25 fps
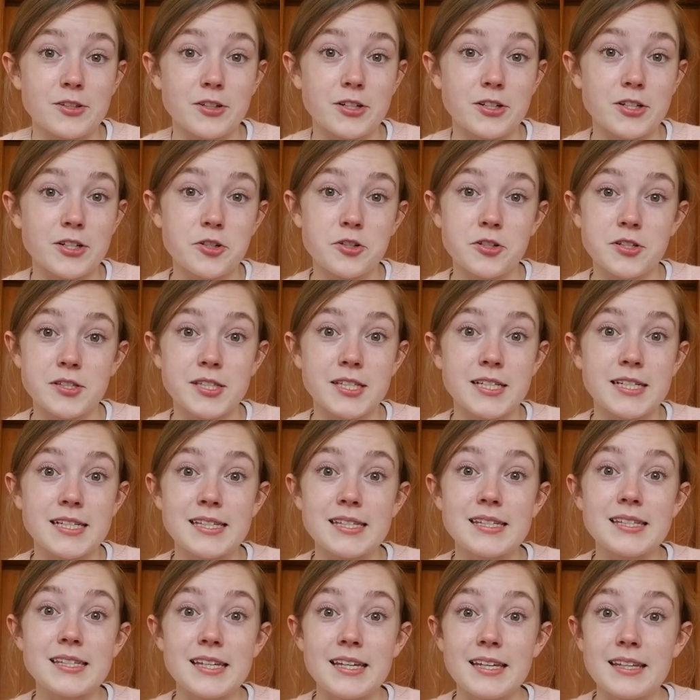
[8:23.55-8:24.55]
are interested in
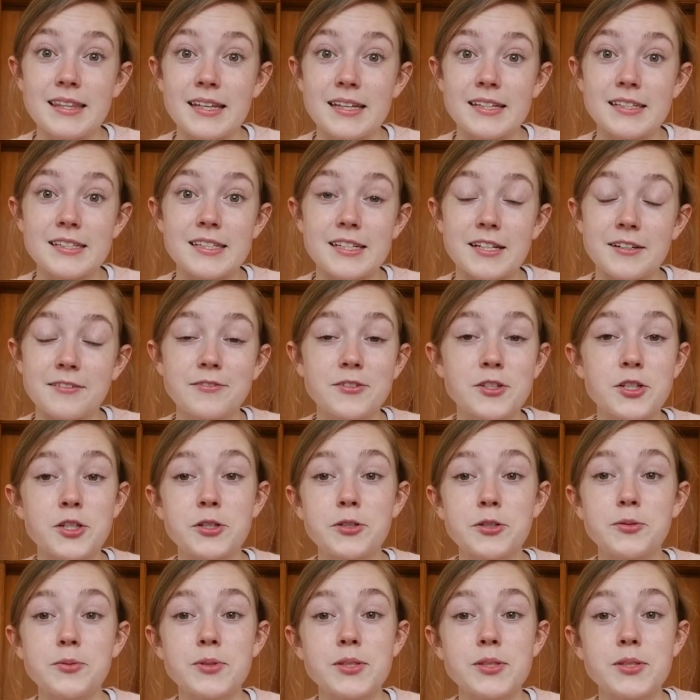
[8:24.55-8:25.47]
seeing that stuff too,